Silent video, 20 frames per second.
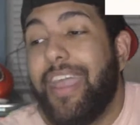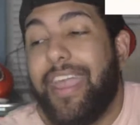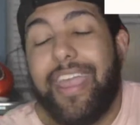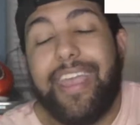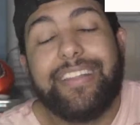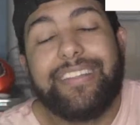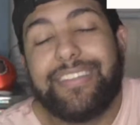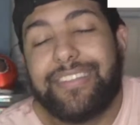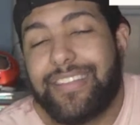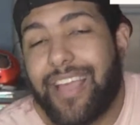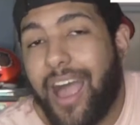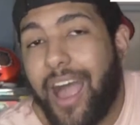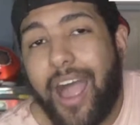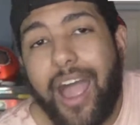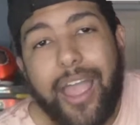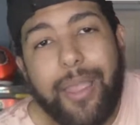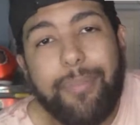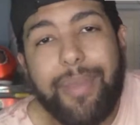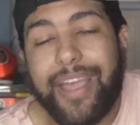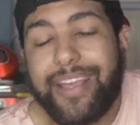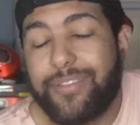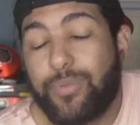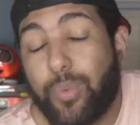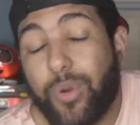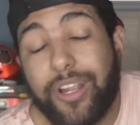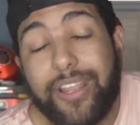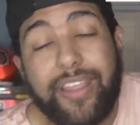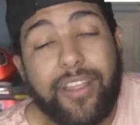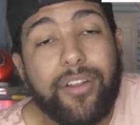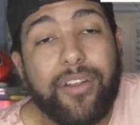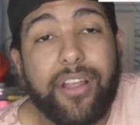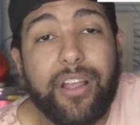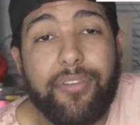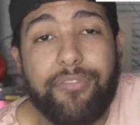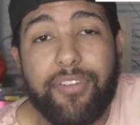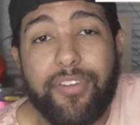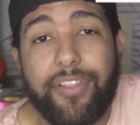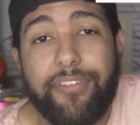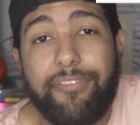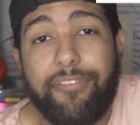It's time as we're gearing up
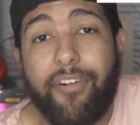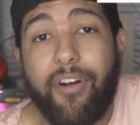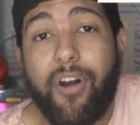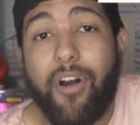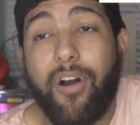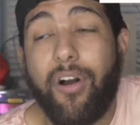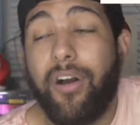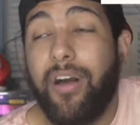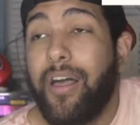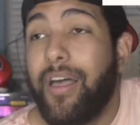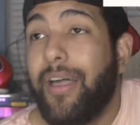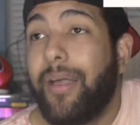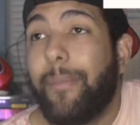for the fall.